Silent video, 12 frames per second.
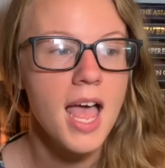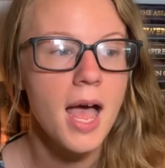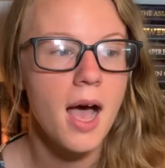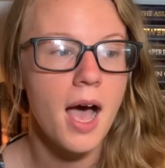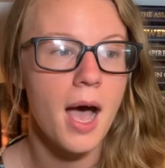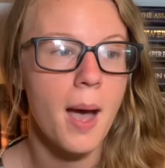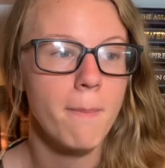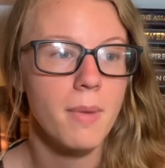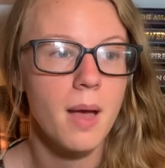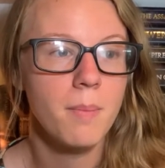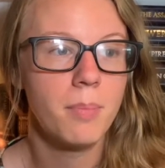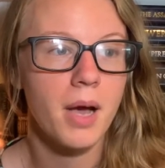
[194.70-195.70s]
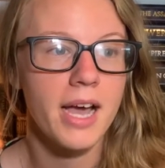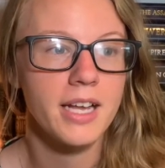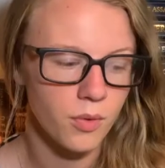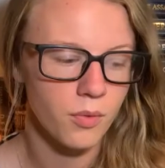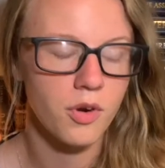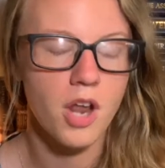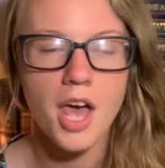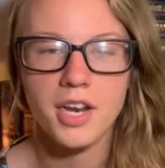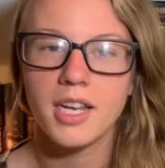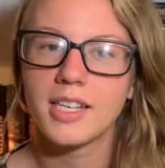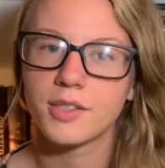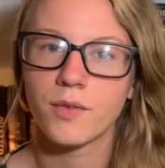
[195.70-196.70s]
But
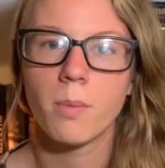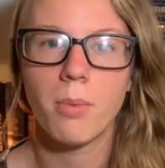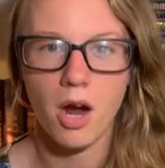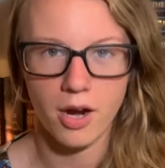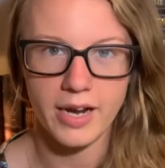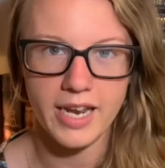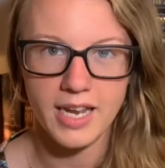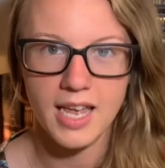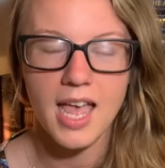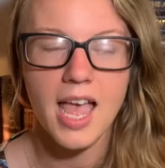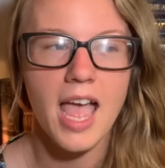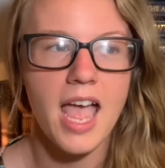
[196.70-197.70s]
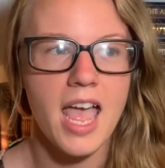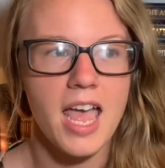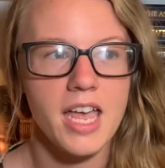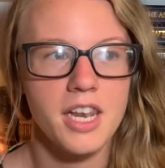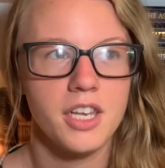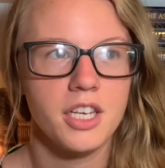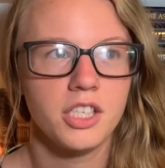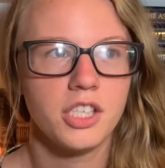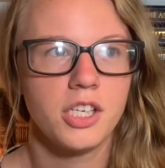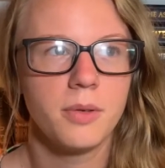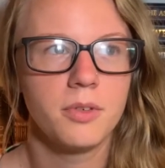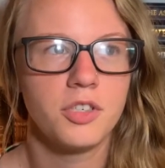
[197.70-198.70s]
Renata is a Rabari, and
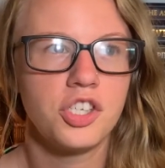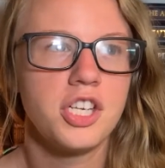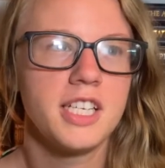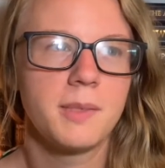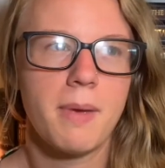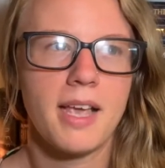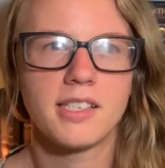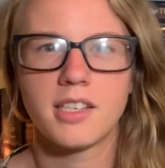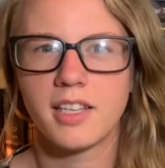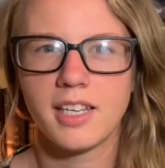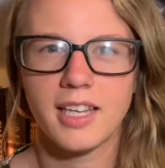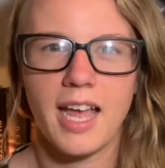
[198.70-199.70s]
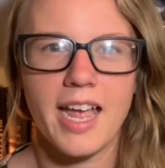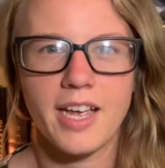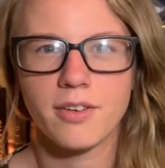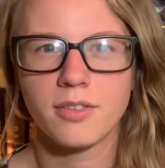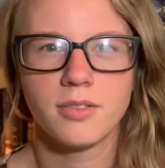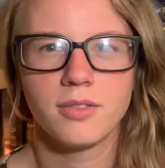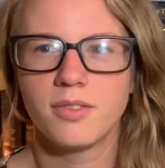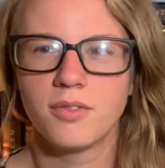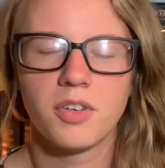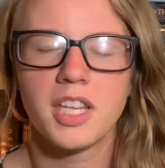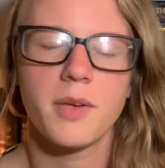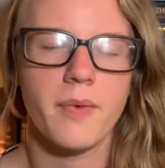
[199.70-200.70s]
she's basically like
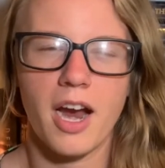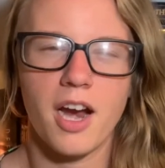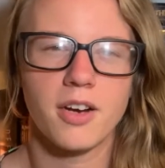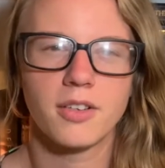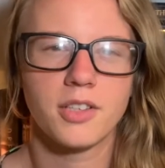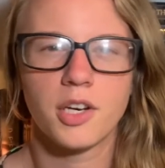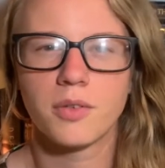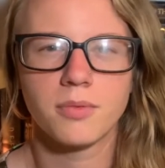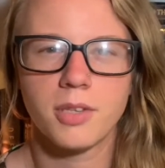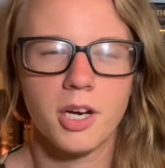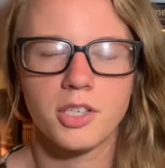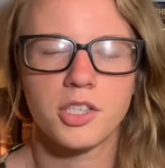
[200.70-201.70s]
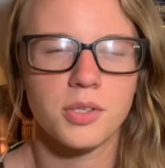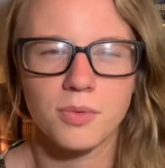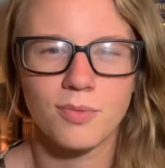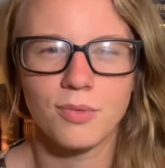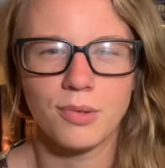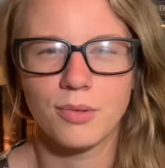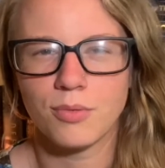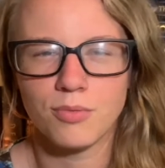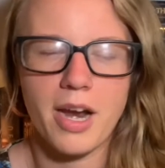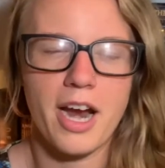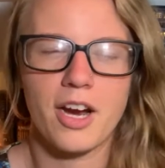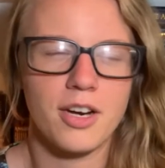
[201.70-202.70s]
really rare. They're just
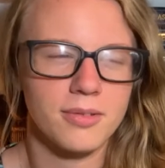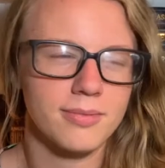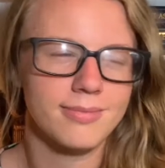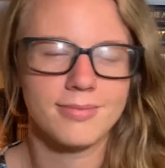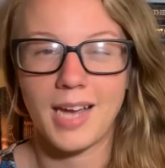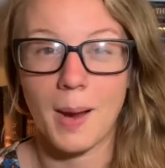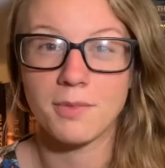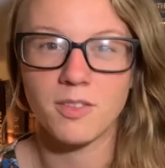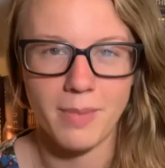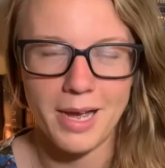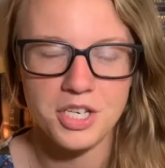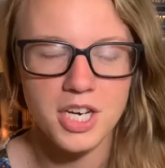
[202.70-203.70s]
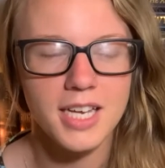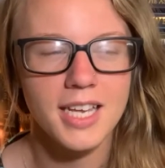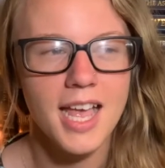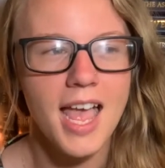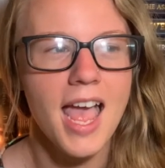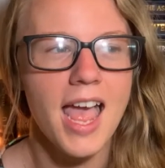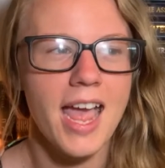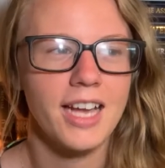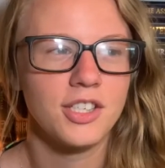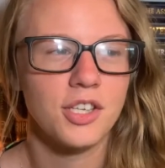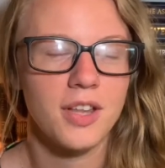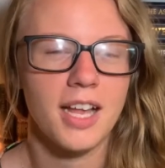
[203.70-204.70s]
rare types of magic,
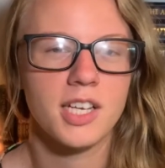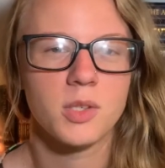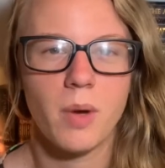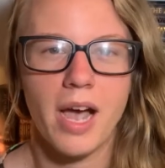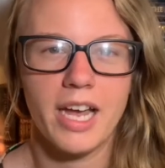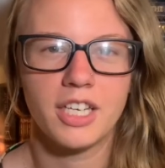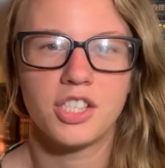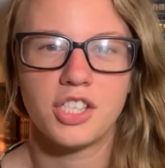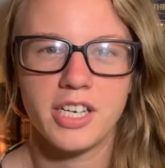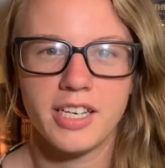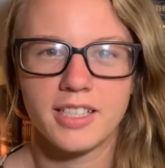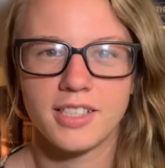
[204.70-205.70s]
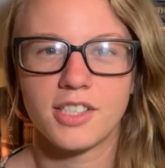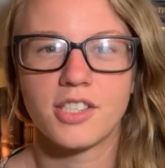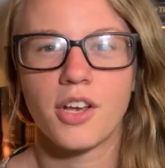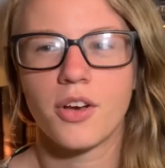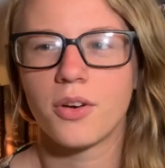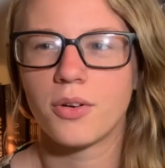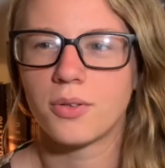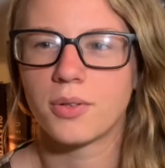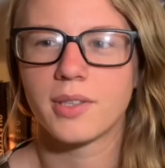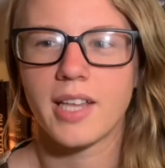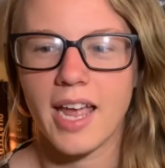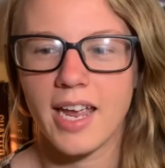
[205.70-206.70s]
and so that is why she is so
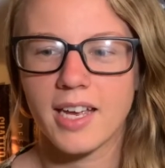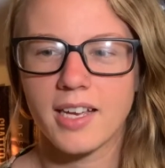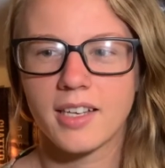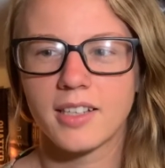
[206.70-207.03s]
like